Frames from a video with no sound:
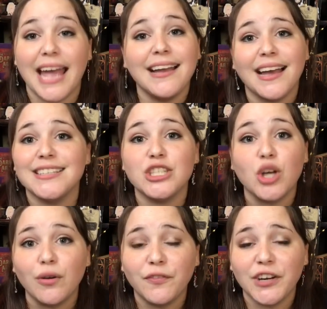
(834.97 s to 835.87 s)
And guys,
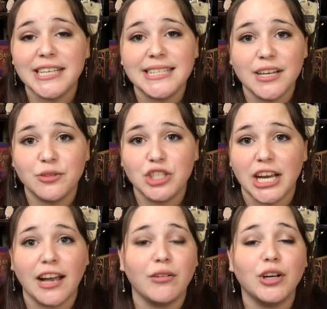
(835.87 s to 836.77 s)
don't forget to go
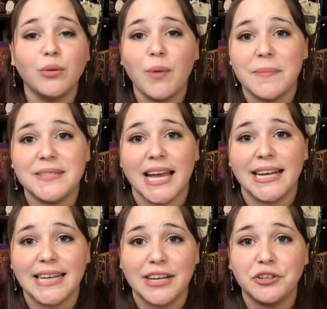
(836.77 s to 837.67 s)
check out her
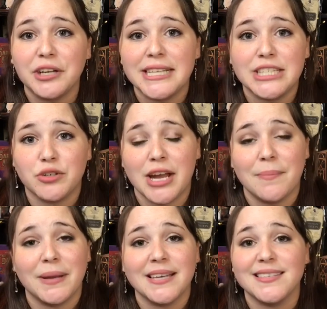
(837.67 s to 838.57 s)
website and her Instagram
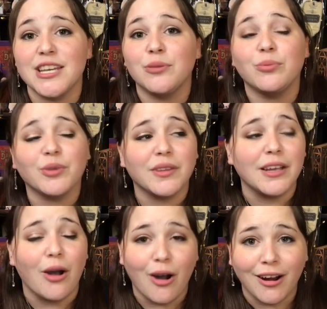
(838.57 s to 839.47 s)
because there
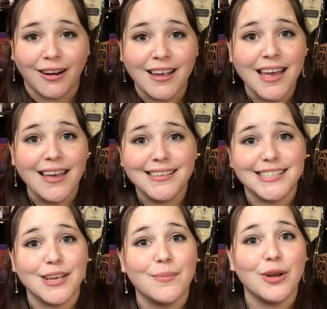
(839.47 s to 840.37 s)
really are
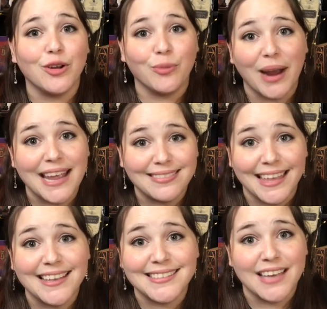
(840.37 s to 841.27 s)
some great
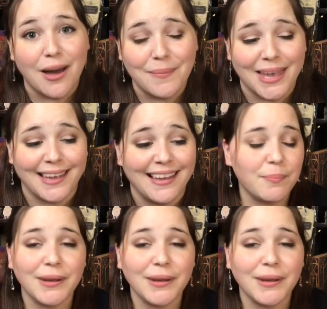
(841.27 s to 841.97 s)
things coming.